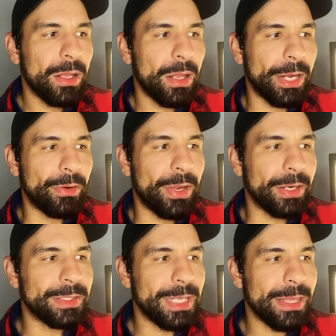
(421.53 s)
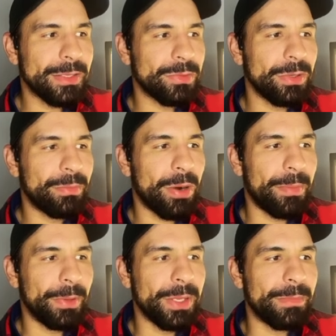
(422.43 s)
I don't know how to say this one
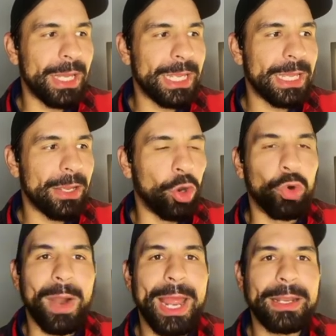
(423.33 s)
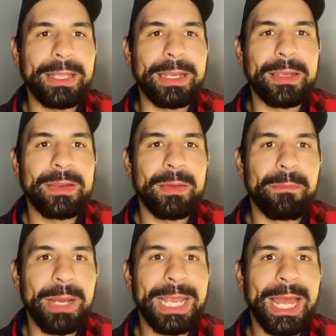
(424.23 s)
properly, but Granlund.
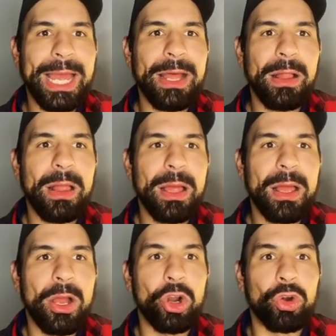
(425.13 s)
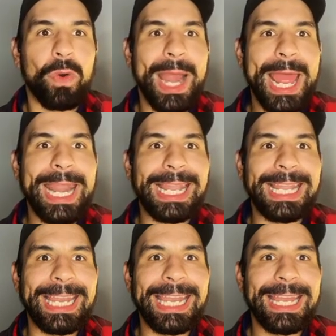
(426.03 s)
Mikhail
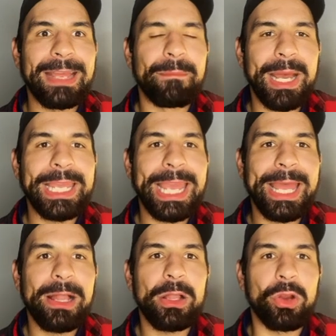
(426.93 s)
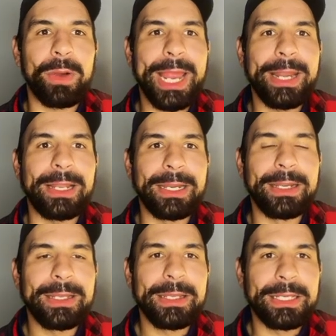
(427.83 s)
Granlund. Michael
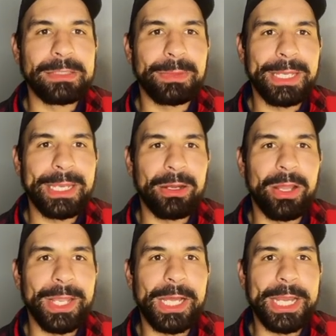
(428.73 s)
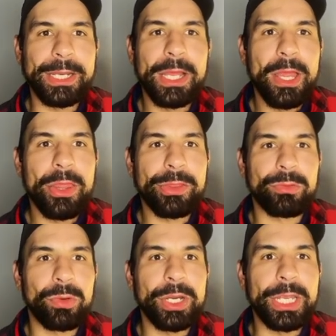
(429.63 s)
Granlund is playing on line
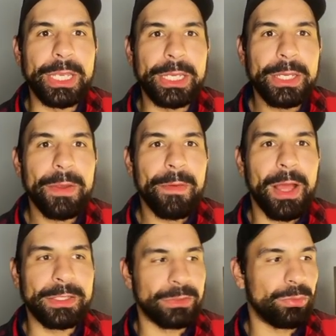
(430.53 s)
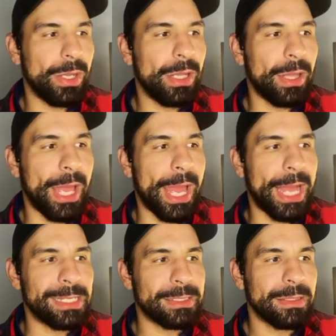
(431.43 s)
three as well
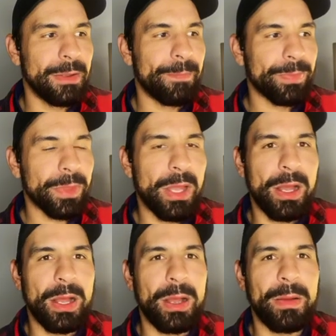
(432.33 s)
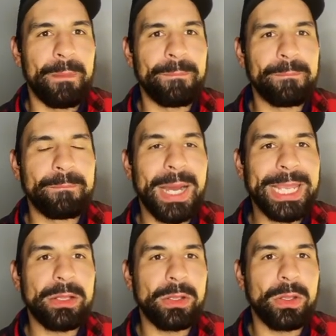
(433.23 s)
as um,
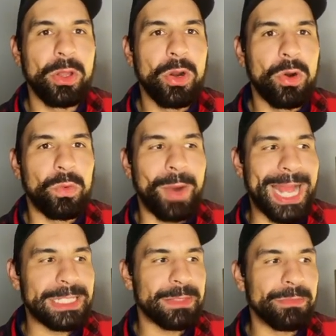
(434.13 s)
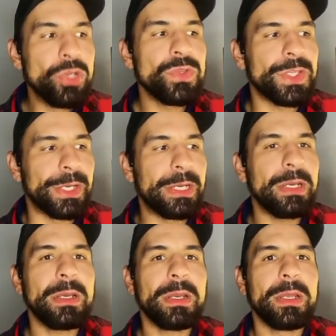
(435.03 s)
Michael Rasmussen.